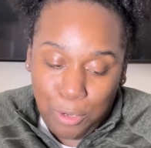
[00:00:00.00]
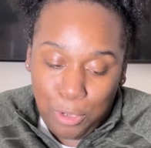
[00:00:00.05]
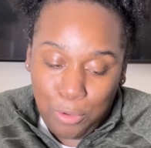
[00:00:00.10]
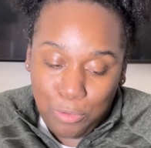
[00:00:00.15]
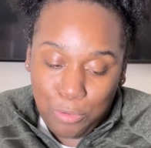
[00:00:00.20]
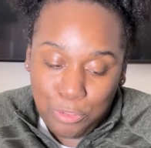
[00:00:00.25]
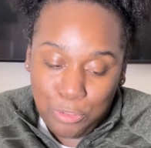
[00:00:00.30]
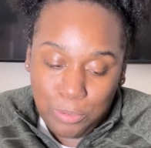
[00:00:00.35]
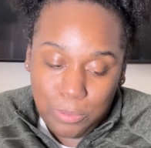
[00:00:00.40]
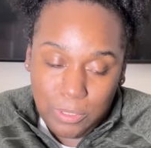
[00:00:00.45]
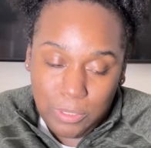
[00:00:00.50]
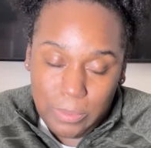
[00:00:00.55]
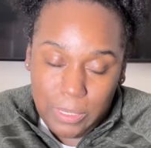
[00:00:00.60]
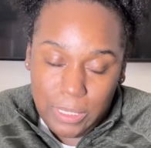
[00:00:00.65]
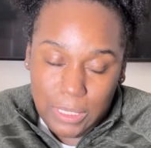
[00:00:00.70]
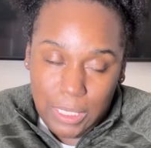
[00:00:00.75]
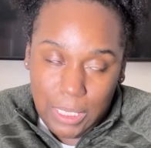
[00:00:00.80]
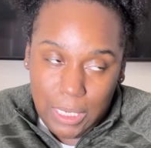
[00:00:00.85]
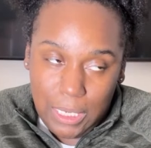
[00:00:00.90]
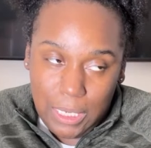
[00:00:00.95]
know, you're supposed to be
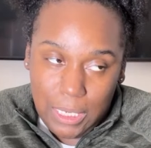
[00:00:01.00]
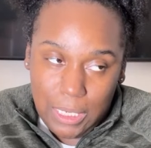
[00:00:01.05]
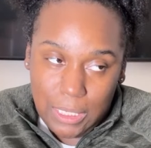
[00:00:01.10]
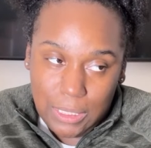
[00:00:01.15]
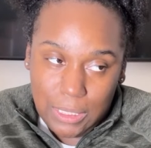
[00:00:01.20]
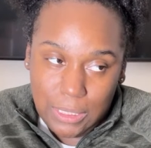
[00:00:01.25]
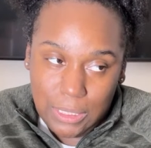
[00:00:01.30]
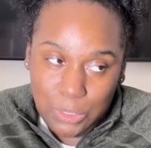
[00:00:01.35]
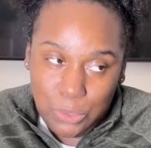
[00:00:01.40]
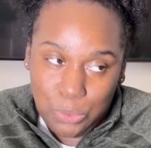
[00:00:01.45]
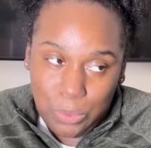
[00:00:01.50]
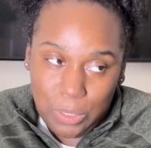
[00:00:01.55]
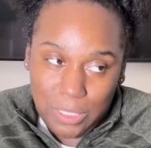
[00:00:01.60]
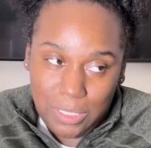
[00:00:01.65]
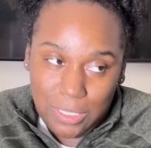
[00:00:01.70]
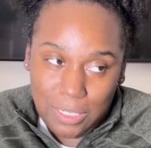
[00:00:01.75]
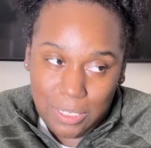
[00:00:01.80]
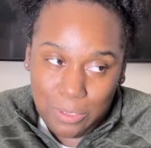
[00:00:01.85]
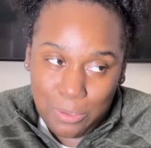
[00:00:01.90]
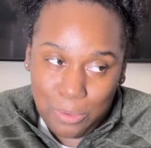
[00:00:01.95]
leading a
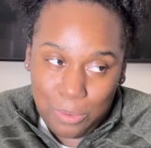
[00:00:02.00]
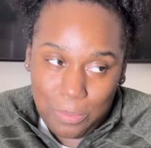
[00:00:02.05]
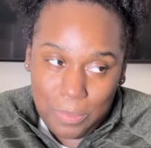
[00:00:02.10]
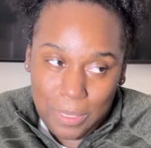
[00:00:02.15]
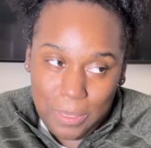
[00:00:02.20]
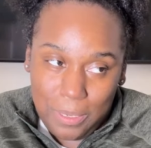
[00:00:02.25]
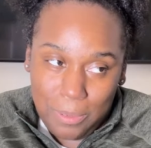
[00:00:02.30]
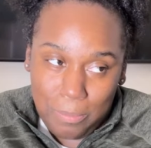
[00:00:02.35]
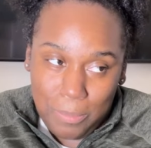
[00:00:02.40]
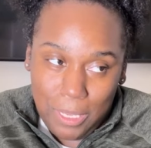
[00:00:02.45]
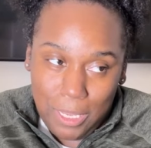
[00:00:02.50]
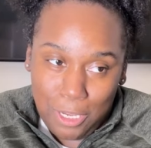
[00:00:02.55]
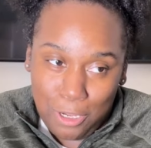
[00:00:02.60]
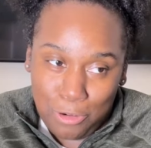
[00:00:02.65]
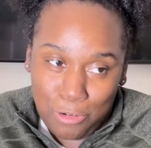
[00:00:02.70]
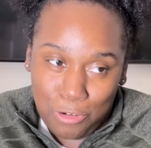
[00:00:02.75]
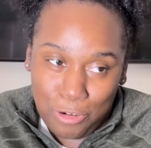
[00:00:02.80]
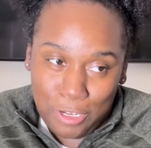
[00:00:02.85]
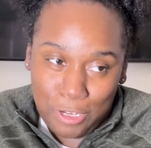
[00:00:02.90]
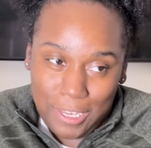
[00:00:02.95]
situation and you're going to be being
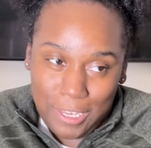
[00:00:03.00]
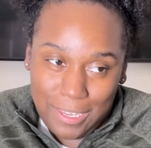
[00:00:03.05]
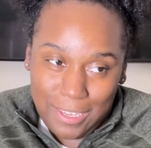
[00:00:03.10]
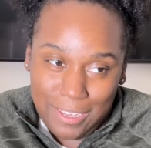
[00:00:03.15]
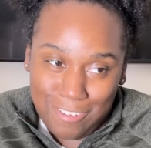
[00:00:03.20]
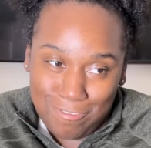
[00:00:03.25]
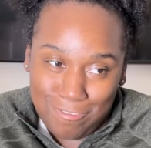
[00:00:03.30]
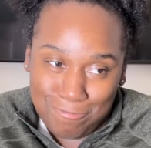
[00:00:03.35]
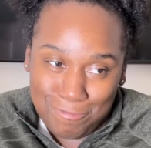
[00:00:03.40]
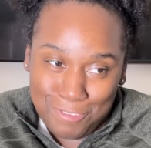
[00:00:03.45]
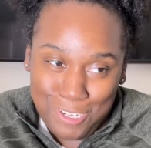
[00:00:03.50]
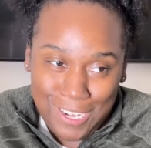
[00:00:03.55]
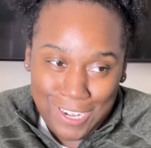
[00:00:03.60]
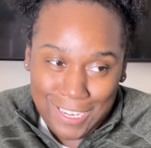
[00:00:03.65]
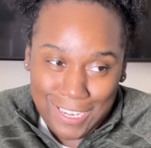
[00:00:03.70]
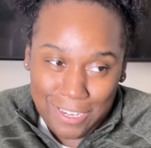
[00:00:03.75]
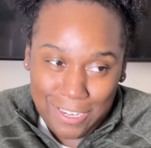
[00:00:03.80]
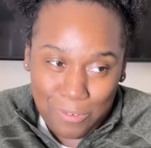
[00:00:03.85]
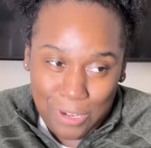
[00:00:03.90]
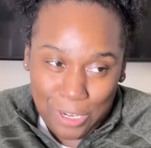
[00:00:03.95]
crooked trying
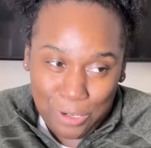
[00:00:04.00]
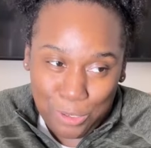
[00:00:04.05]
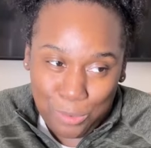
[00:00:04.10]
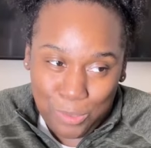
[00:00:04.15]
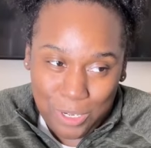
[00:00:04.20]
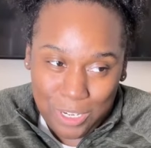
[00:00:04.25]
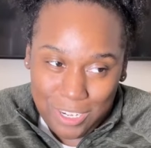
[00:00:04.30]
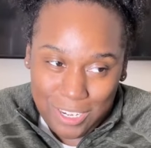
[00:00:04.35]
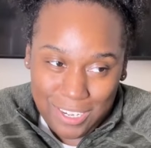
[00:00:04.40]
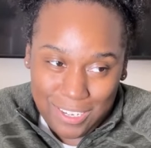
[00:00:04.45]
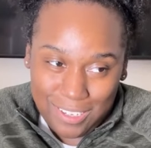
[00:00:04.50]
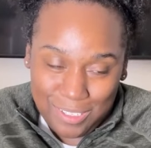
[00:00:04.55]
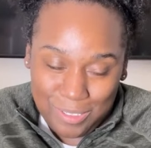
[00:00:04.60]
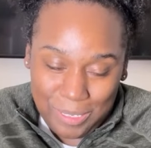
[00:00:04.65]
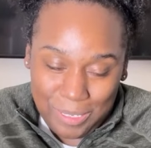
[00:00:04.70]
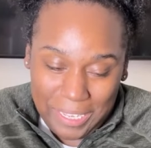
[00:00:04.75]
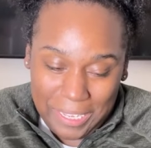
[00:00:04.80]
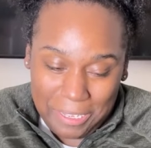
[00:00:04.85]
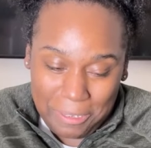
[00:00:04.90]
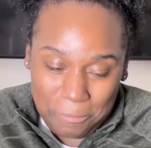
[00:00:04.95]
to get around to work,
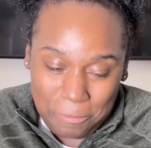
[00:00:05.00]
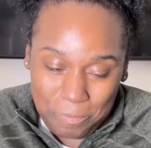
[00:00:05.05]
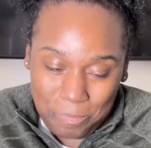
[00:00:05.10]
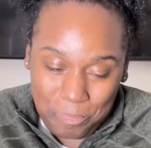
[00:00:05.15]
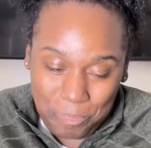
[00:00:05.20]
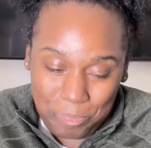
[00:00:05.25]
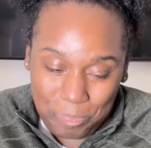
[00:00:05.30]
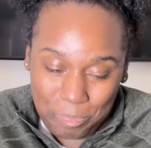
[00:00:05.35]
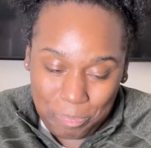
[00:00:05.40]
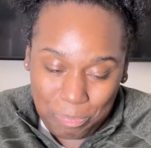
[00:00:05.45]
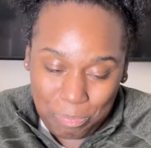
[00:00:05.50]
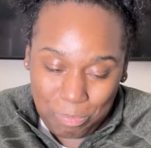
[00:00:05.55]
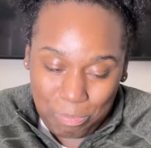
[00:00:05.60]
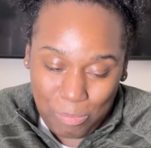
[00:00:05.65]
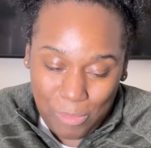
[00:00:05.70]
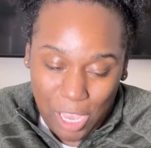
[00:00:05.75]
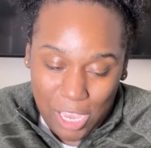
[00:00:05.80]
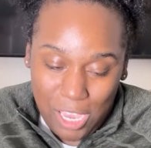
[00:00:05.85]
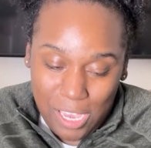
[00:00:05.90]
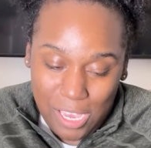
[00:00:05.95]
okay?
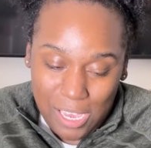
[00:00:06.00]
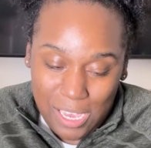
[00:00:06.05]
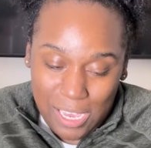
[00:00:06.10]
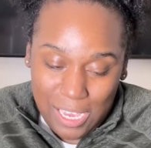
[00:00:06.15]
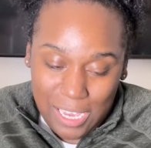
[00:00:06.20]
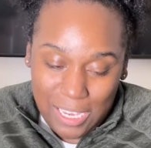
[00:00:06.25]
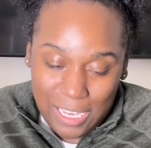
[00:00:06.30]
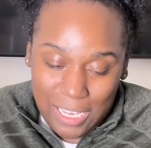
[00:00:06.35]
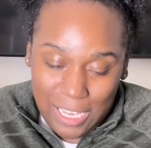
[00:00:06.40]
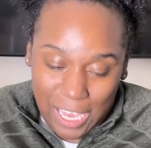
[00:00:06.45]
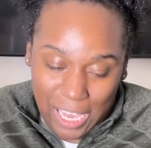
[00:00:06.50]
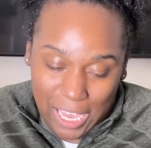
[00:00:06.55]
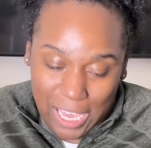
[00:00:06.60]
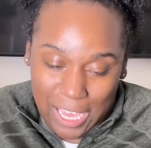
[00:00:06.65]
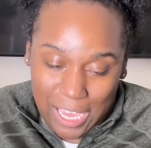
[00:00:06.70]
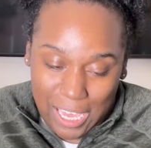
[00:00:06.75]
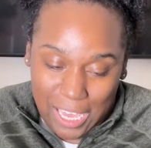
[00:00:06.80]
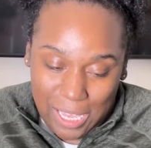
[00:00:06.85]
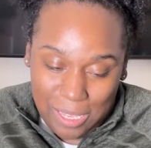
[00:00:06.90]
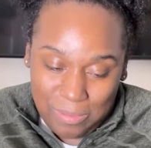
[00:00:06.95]

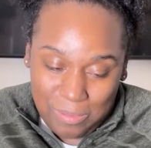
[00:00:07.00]
Yeah.